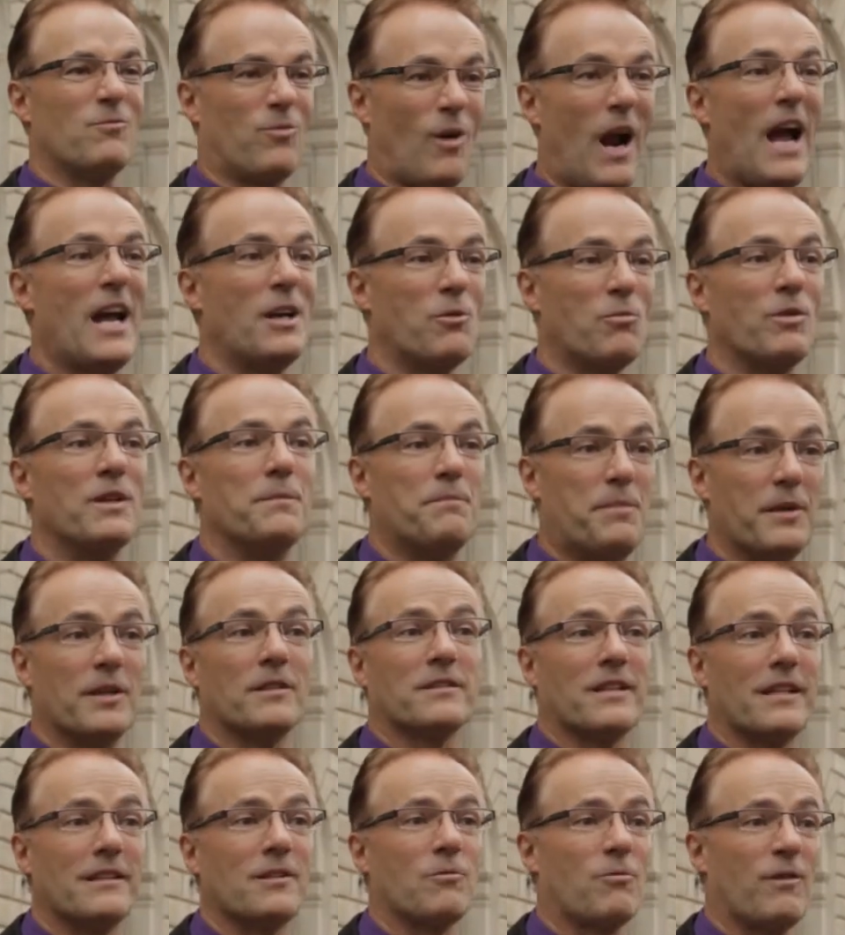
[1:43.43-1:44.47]
Ryan would
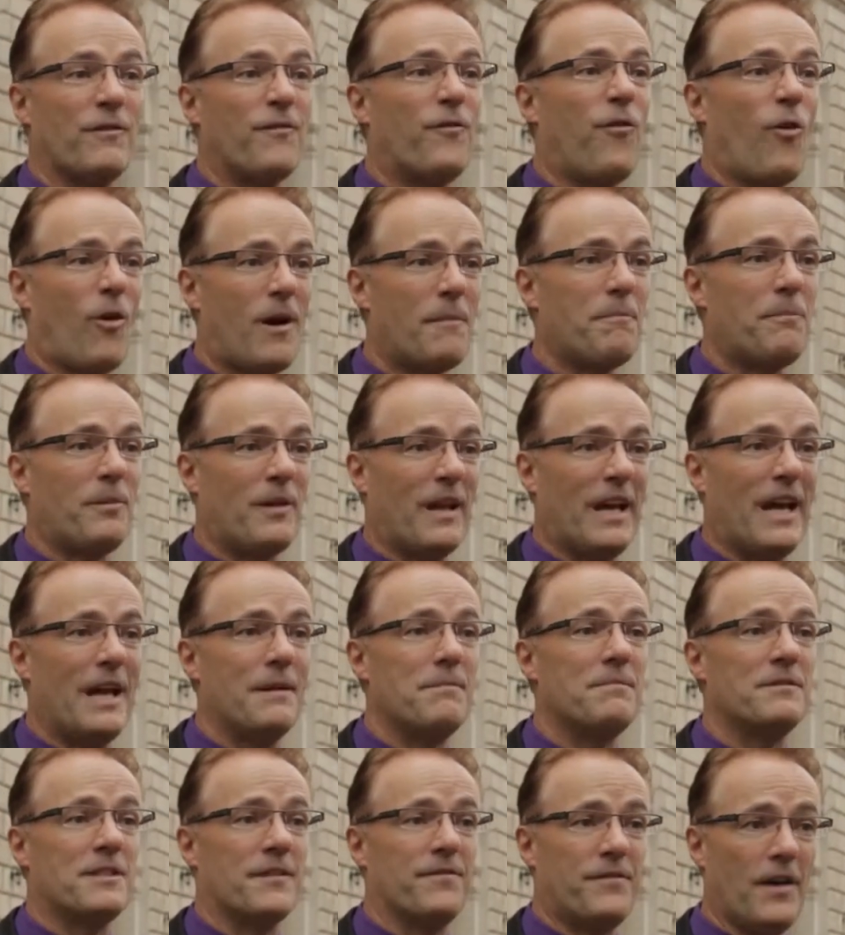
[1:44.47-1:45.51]
build on the reform
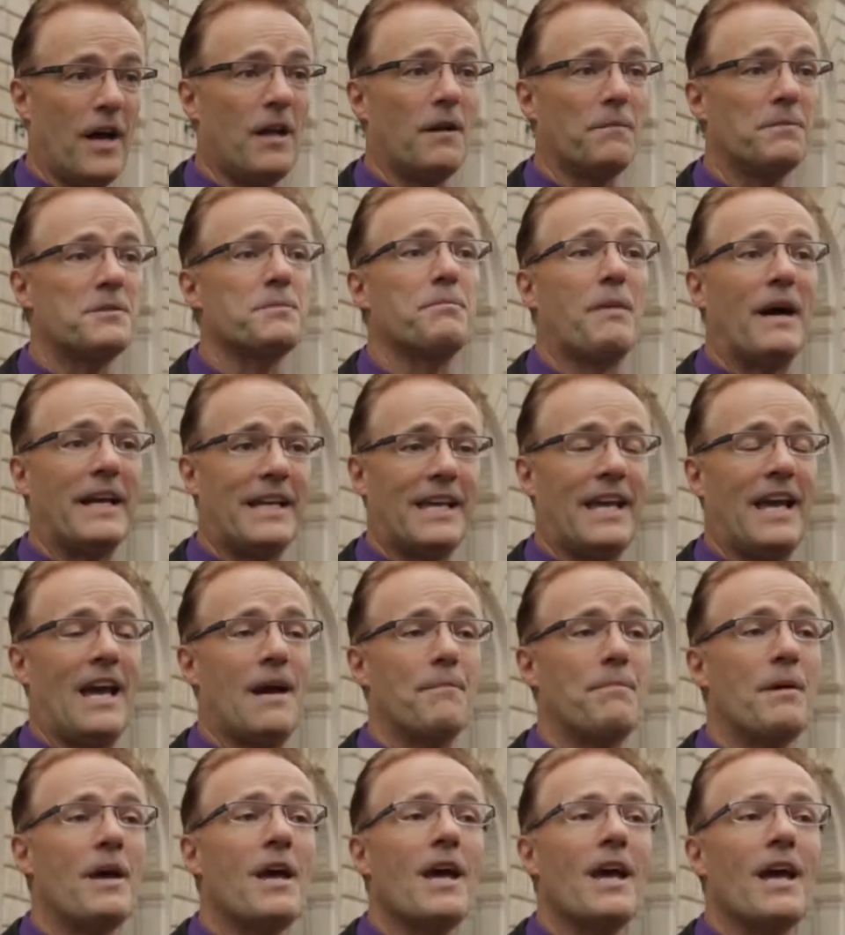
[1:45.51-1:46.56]
plan developed by
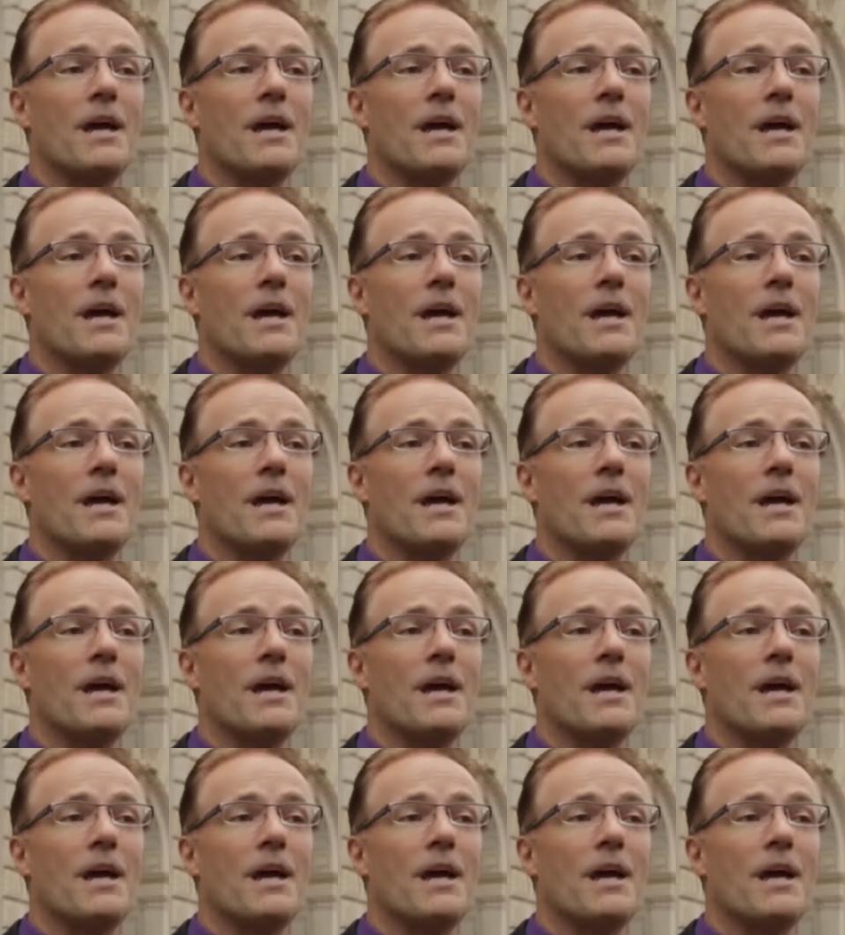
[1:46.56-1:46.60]
Camp